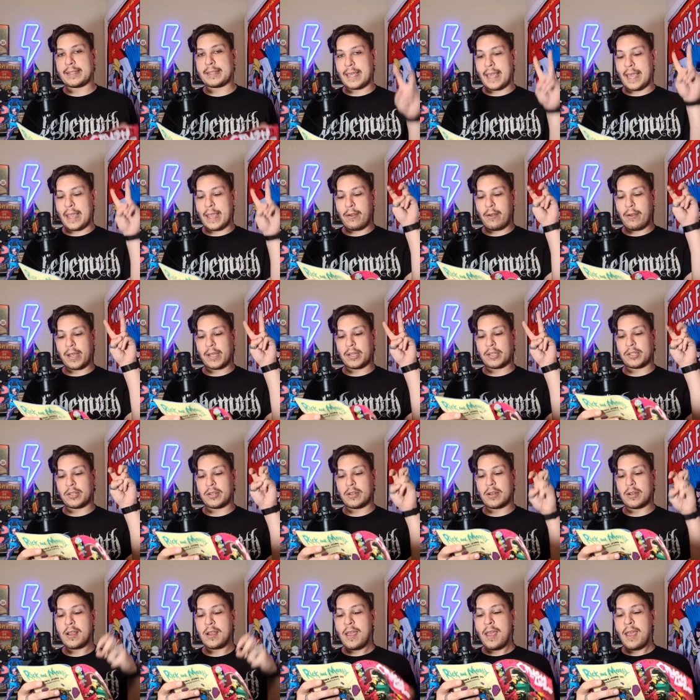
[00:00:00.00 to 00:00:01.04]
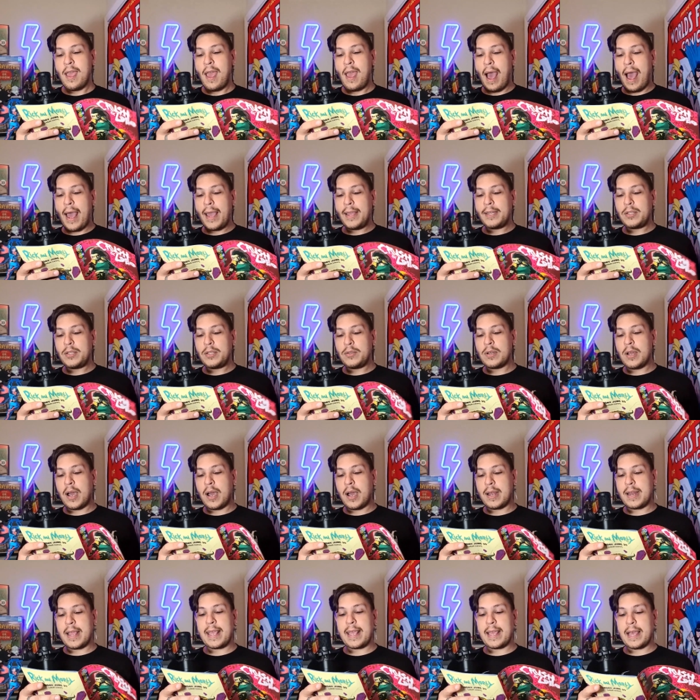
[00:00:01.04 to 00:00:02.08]
character. I do
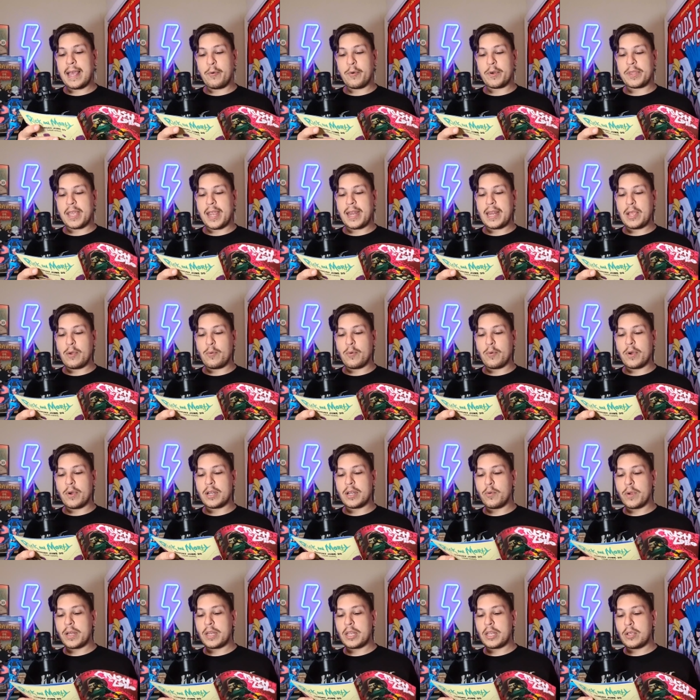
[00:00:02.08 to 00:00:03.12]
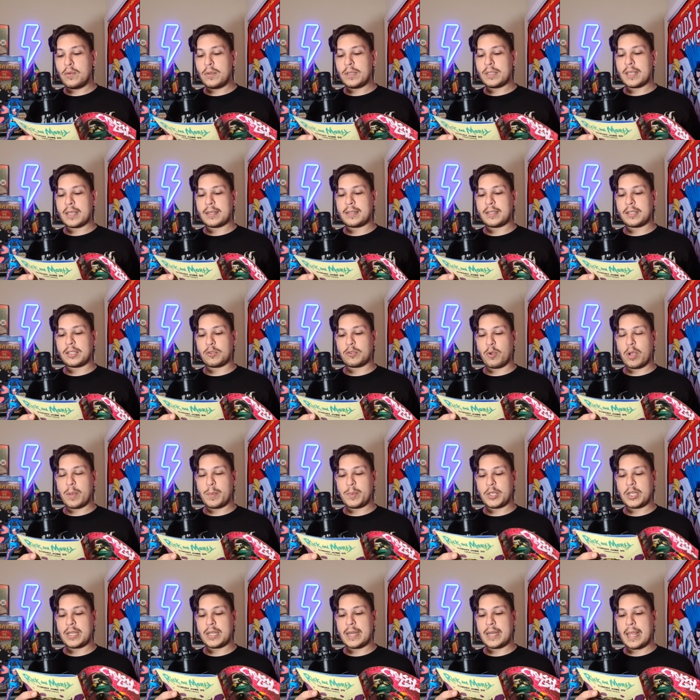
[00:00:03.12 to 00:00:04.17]
not hang out with anyone who would use that
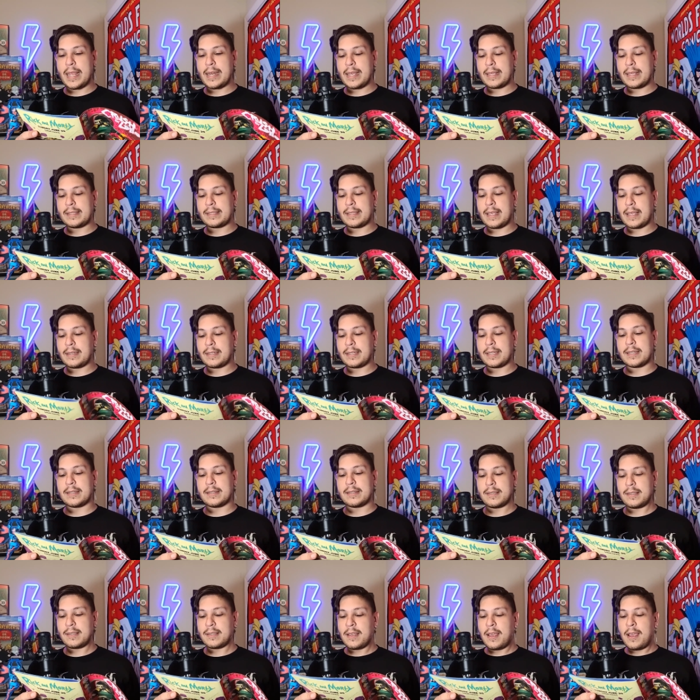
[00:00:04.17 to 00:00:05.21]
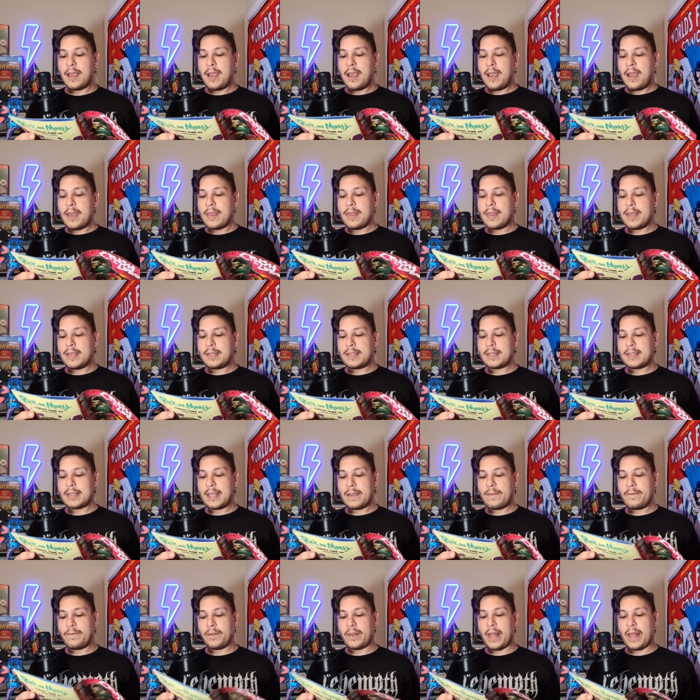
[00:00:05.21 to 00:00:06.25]
description in a sentence. This is a
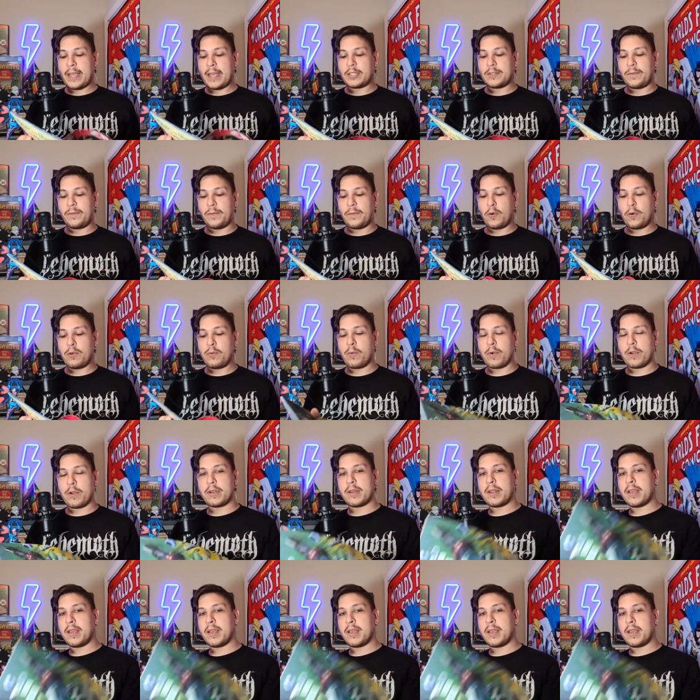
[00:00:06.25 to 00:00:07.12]
flash forward,